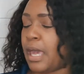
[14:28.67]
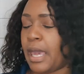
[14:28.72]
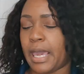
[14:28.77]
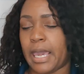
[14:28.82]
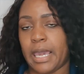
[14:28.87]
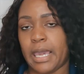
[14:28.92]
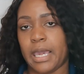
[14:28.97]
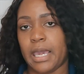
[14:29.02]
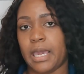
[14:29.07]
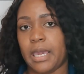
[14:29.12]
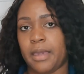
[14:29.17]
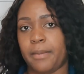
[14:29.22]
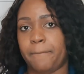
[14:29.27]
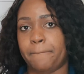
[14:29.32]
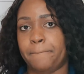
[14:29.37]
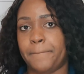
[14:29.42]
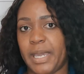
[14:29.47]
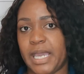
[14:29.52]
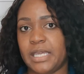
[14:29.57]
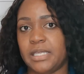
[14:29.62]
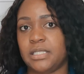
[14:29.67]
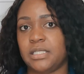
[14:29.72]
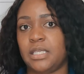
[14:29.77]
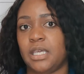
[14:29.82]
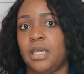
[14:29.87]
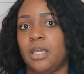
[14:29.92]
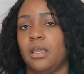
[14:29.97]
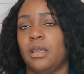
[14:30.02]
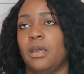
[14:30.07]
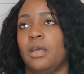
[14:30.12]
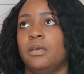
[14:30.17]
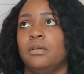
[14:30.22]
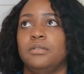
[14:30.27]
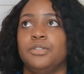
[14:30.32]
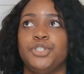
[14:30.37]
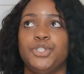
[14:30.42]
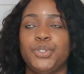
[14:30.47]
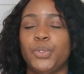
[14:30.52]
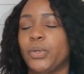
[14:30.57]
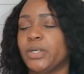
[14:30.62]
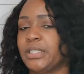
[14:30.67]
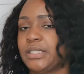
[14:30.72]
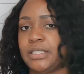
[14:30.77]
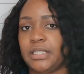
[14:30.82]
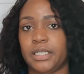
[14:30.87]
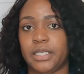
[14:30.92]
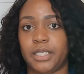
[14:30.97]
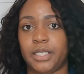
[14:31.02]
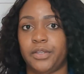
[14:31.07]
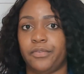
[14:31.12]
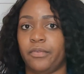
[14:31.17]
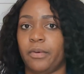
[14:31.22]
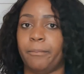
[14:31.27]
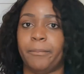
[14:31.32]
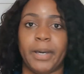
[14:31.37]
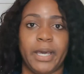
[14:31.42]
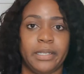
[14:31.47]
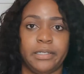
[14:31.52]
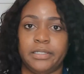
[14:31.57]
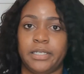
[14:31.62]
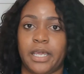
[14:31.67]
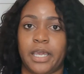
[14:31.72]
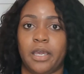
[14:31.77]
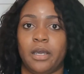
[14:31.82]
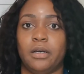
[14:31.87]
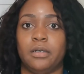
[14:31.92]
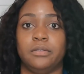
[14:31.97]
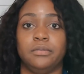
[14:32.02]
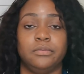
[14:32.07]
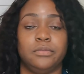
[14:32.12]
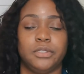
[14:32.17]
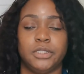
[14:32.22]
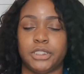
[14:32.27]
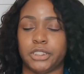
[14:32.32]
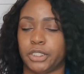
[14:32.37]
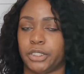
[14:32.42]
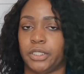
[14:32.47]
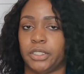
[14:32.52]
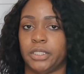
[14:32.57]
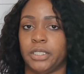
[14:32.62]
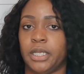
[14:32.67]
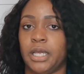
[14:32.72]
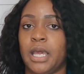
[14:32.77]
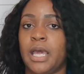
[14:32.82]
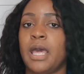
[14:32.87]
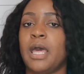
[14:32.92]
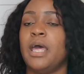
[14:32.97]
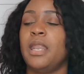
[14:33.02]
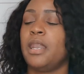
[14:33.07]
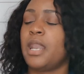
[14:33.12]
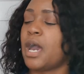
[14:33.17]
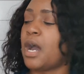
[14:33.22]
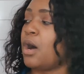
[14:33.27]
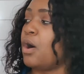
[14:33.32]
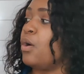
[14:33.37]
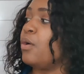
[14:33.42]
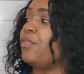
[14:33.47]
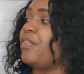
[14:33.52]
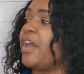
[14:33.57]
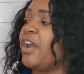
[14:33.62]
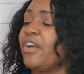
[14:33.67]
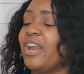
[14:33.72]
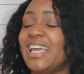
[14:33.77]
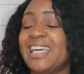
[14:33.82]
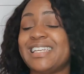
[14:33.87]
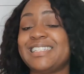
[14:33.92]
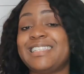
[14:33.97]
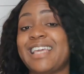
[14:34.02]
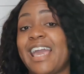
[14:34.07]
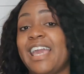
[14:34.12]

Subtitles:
a basic short sleeve button down shirt. Now there is